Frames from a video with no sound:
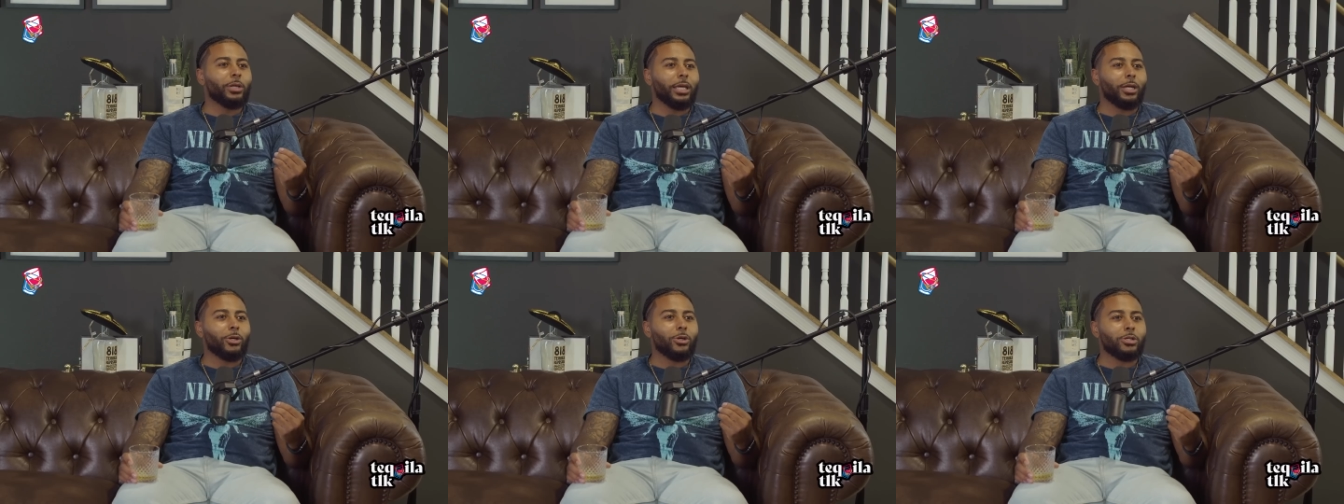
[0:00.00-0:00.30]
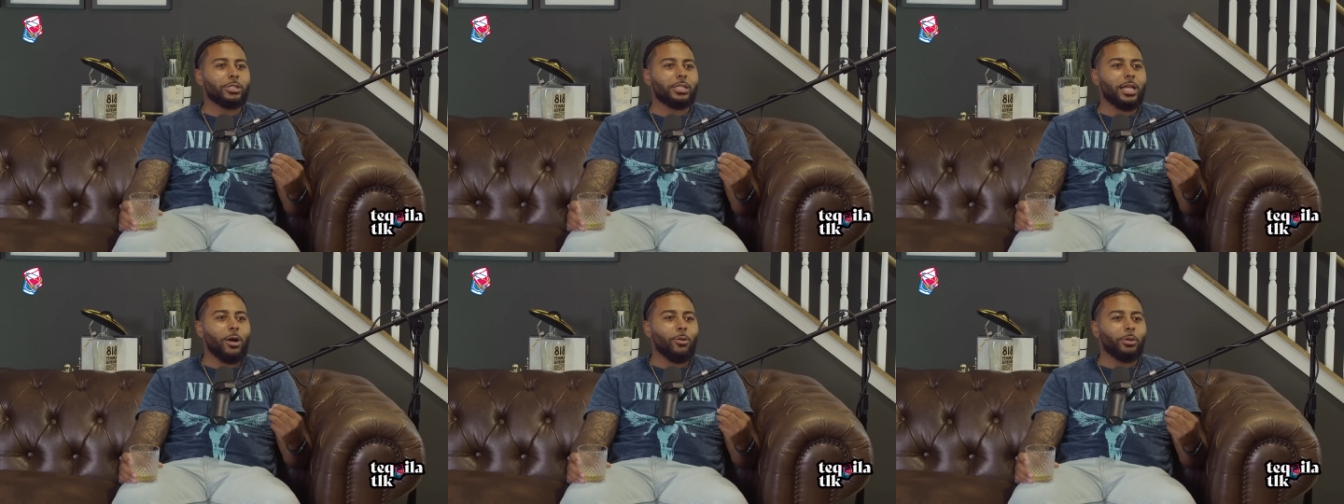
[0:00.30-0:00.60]
get
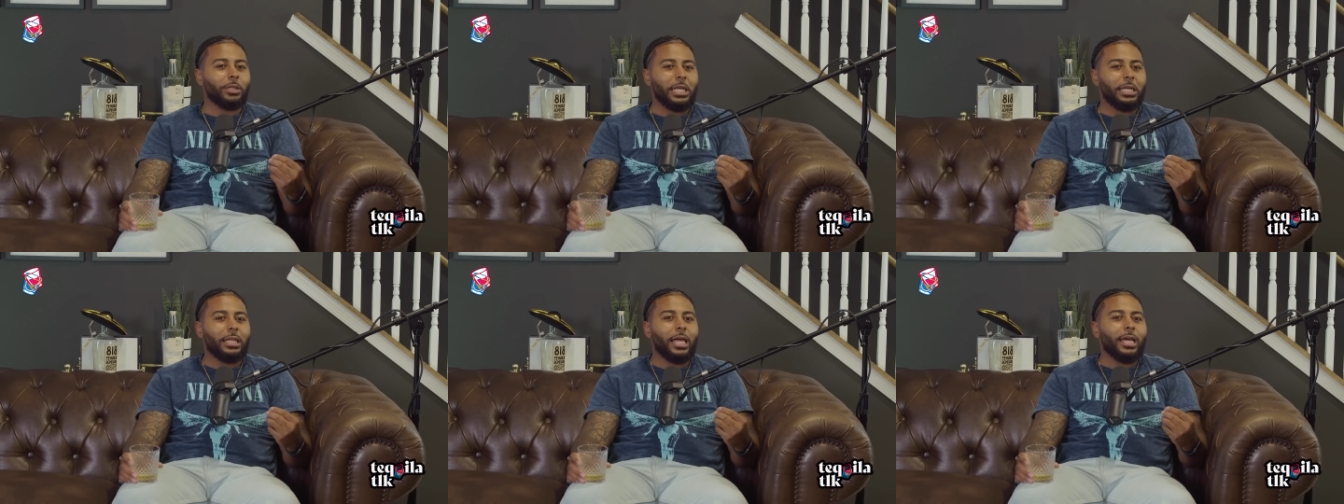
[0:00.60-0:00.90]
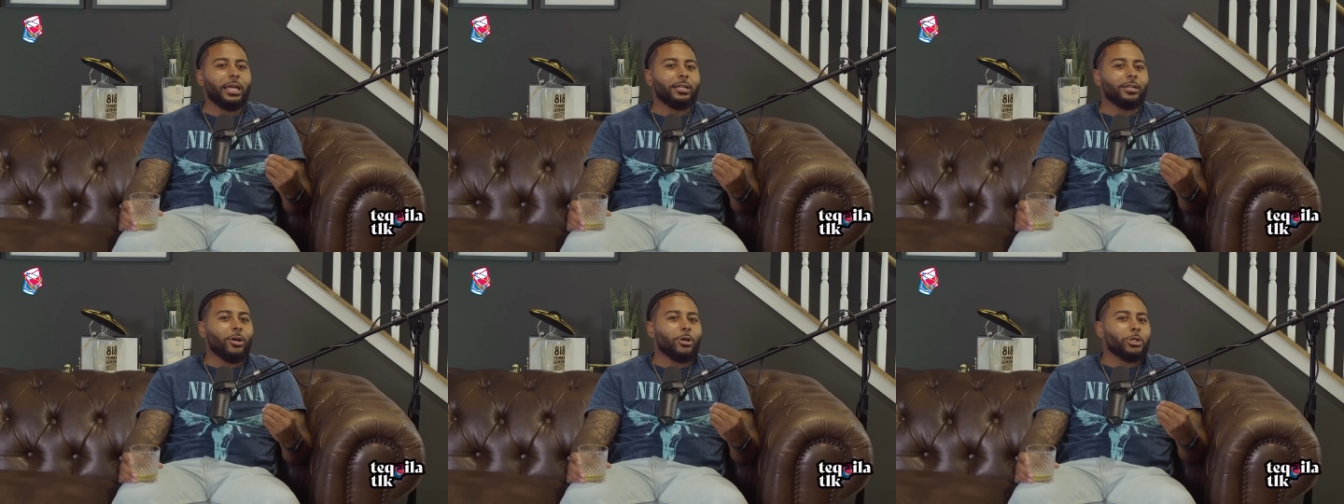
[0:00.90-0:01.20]
cursed out when they
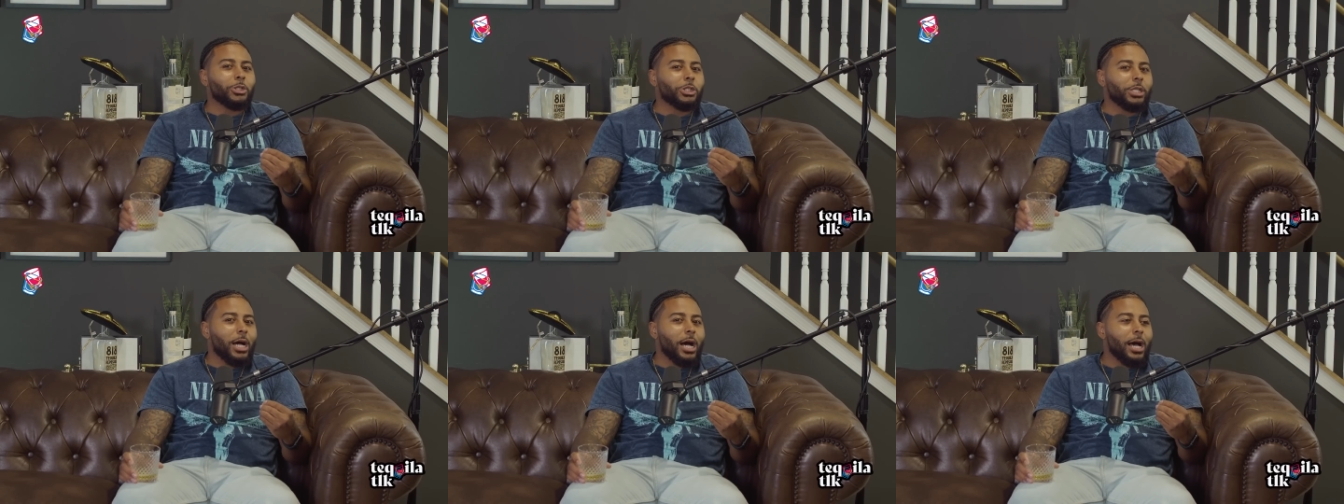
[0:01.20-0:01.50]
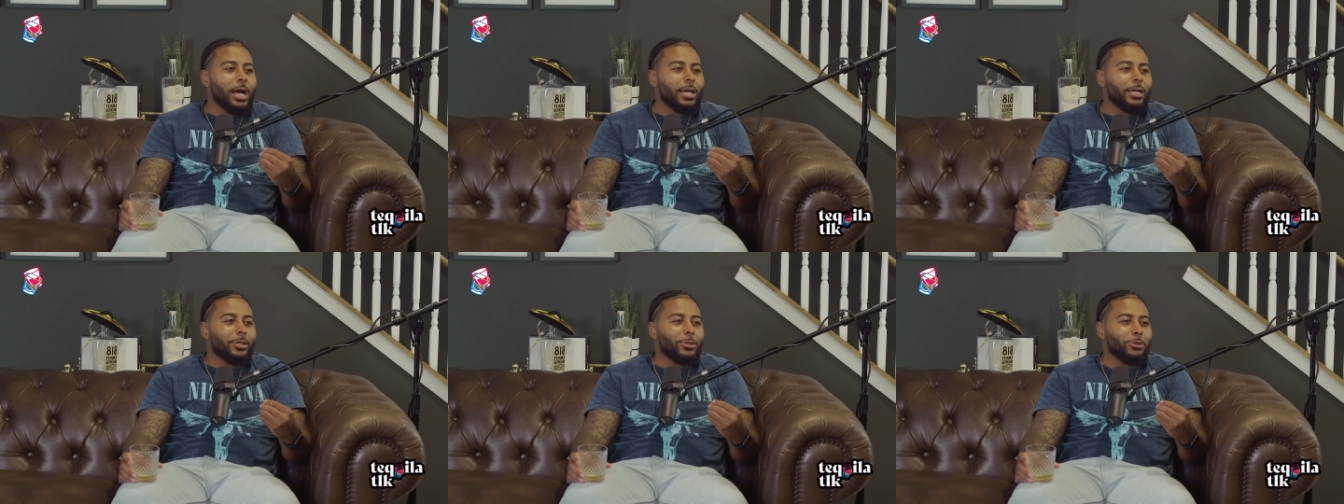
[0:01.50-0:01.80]
like are shy.